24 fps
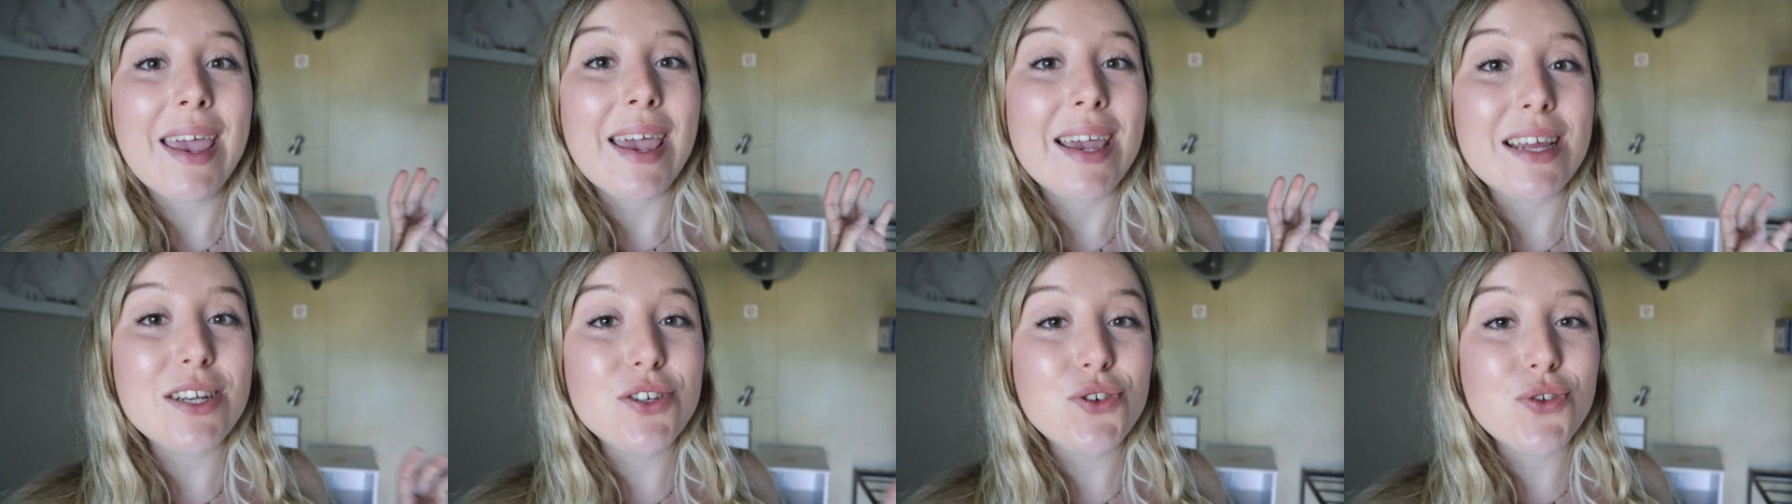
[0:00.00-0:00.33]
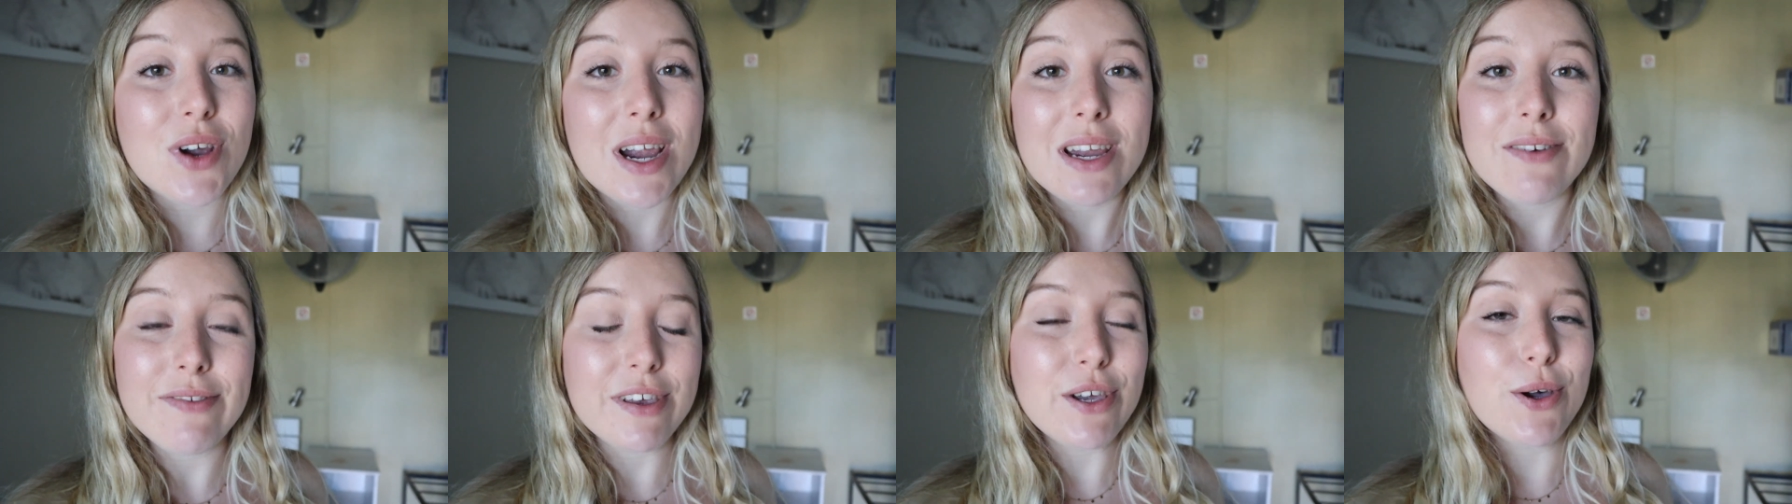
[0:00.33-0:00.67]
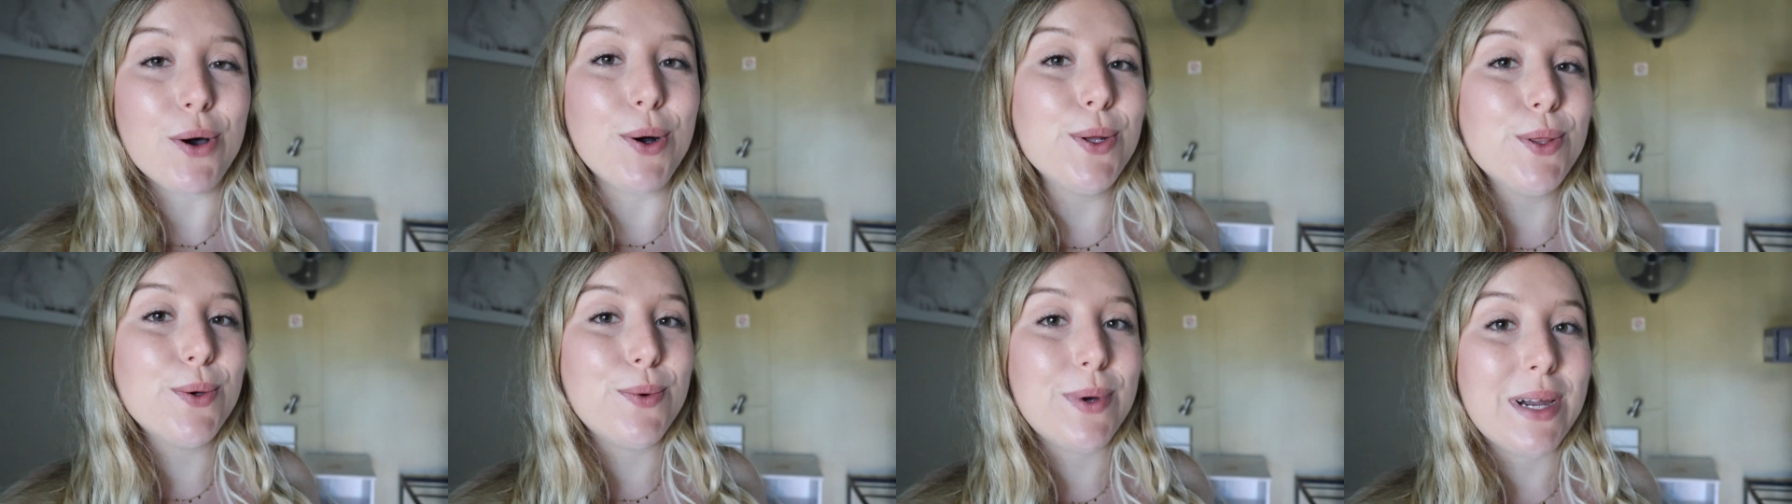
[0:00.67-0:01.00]
and driving
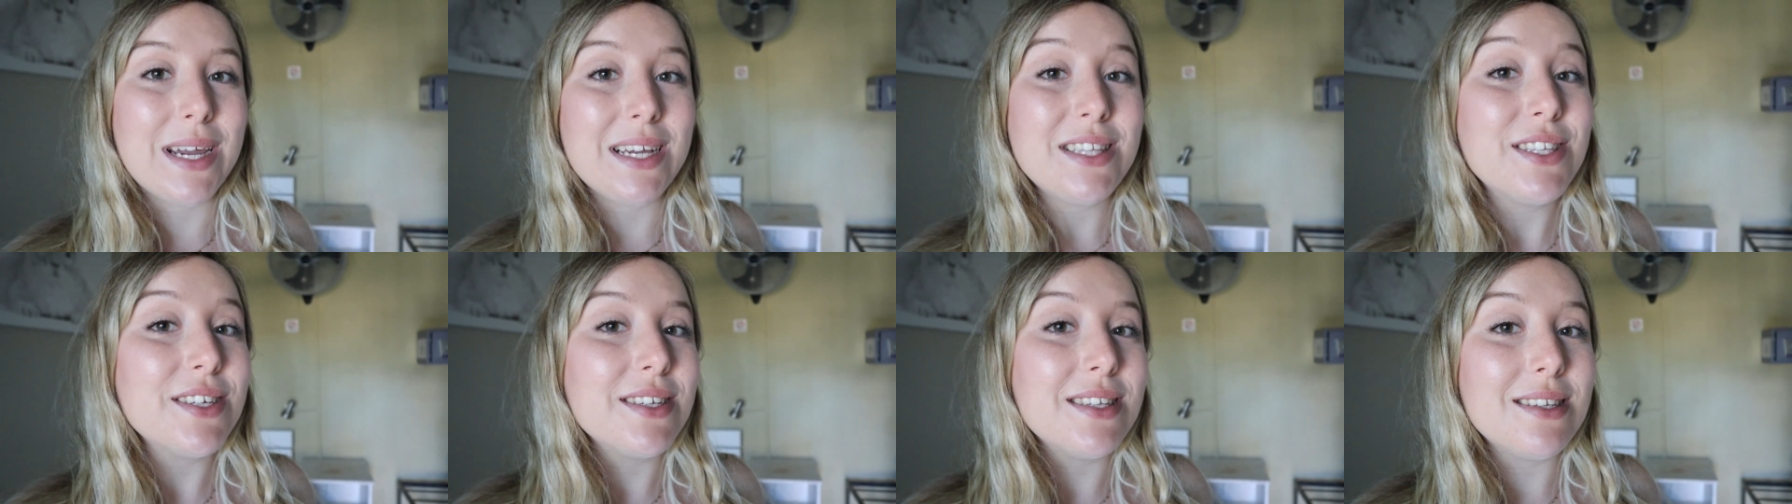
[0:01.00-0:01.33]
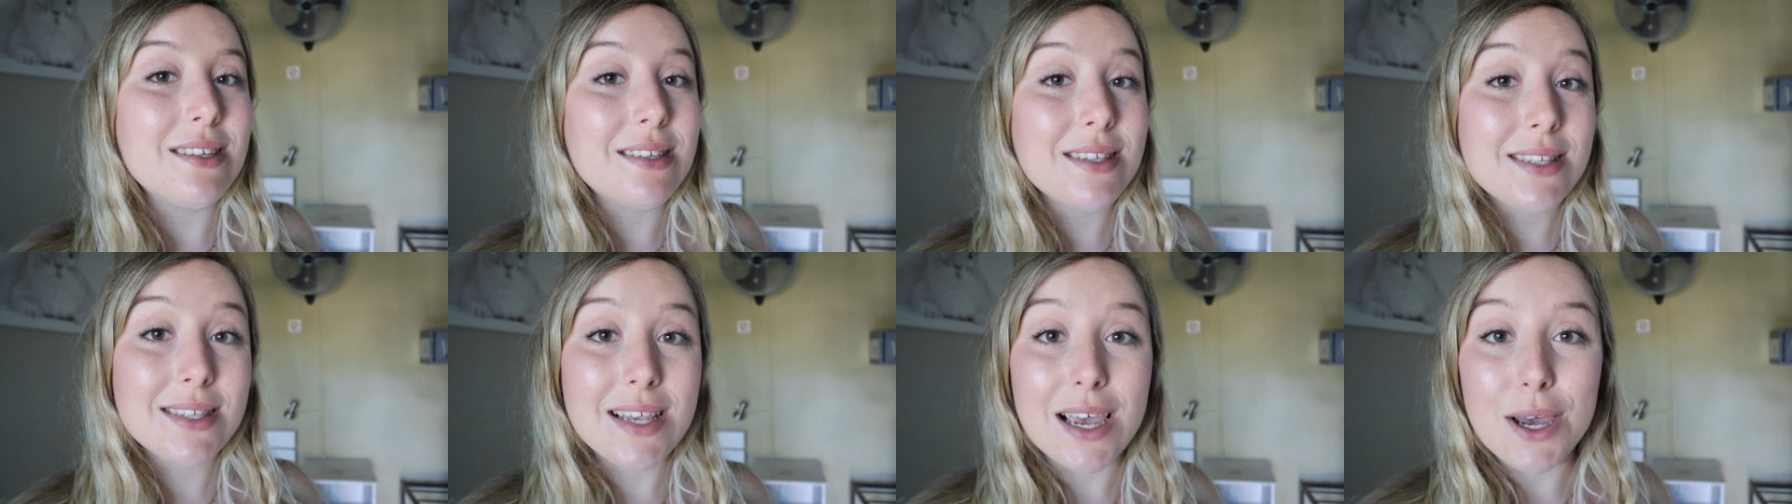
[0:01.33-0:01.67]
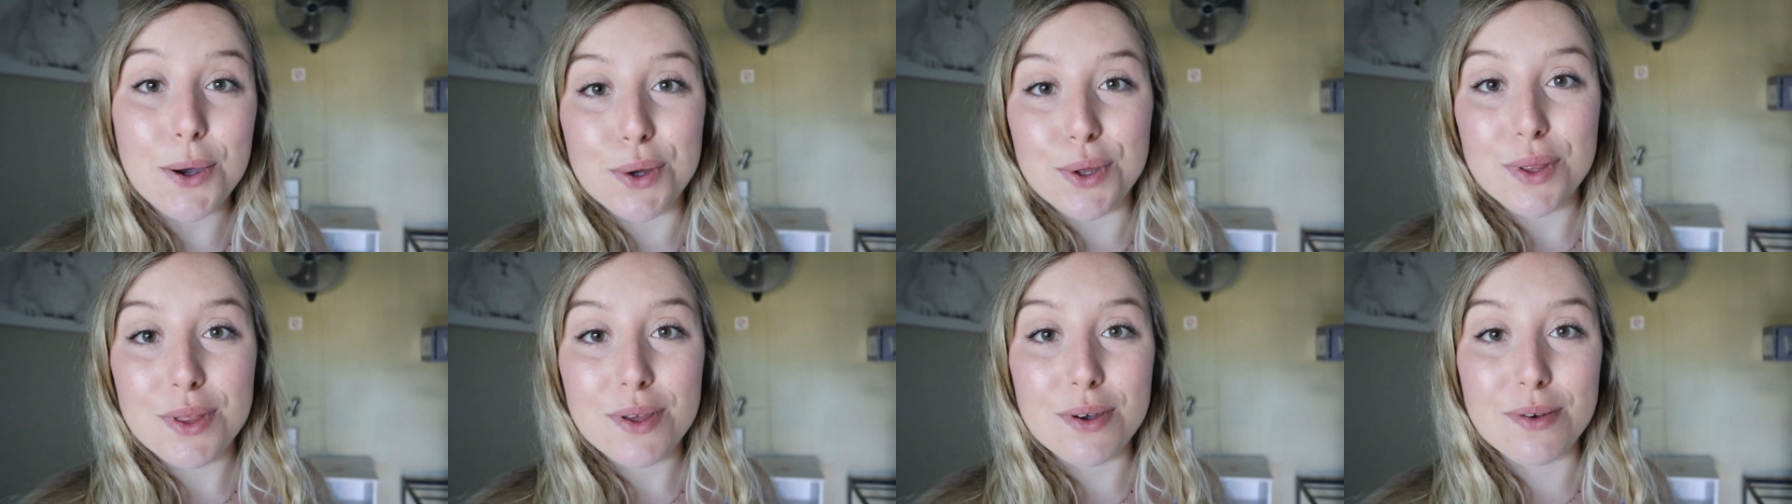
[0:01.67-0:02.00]
all the way to the
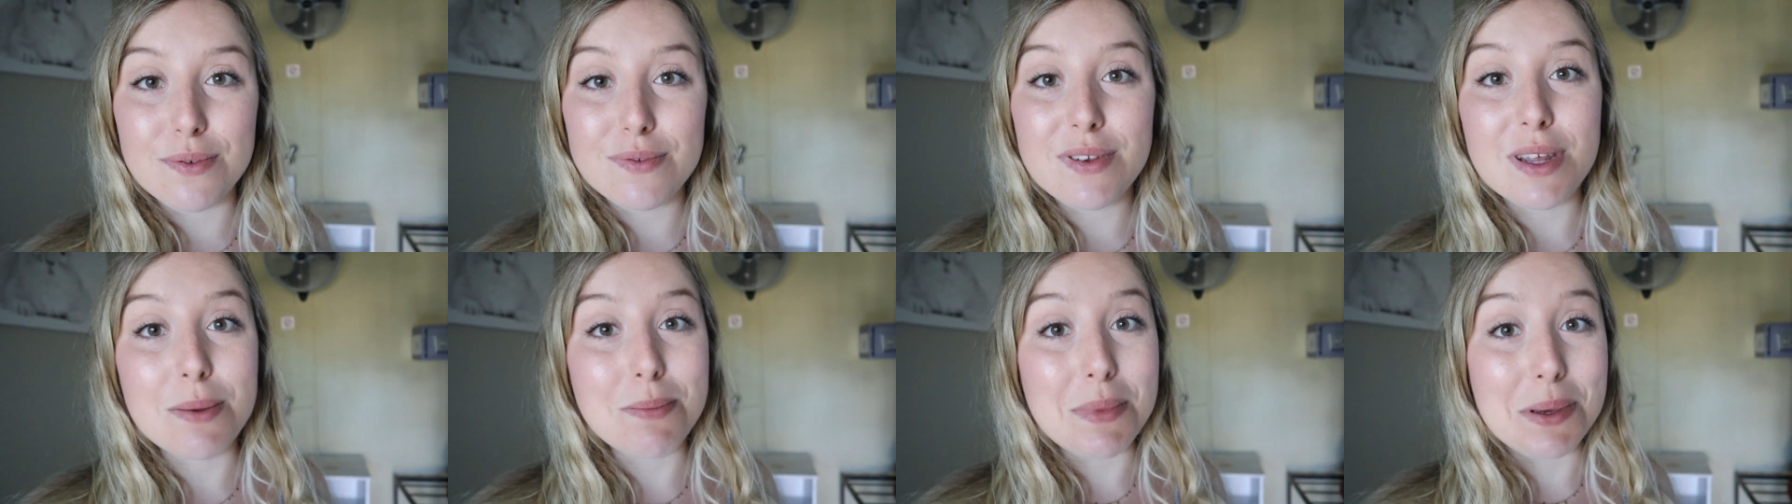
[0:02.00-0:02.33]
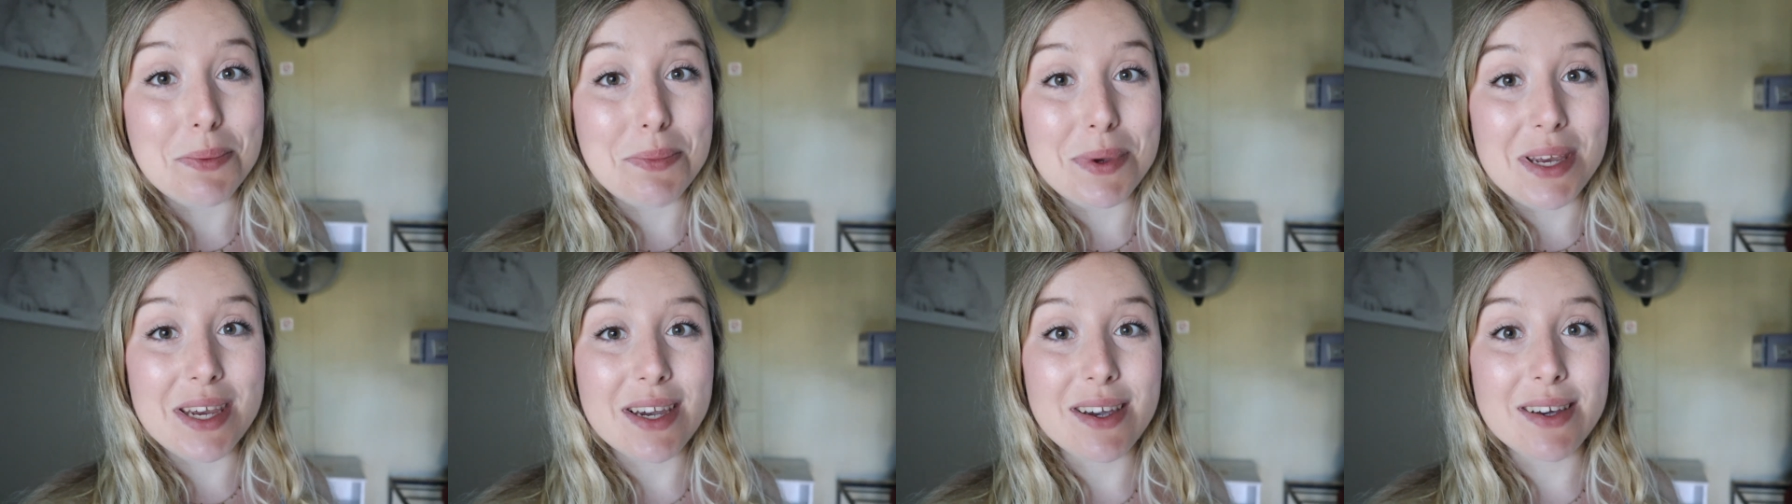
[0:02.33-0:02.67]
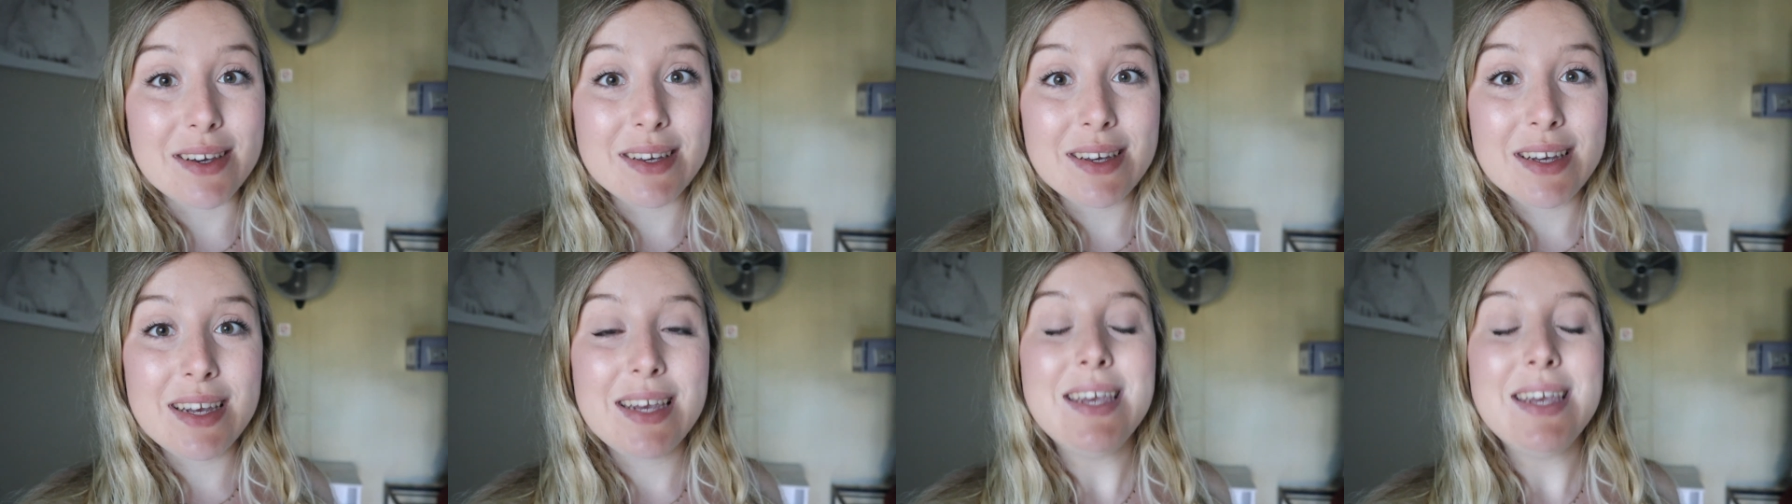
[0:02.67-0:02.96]
south of Namibia.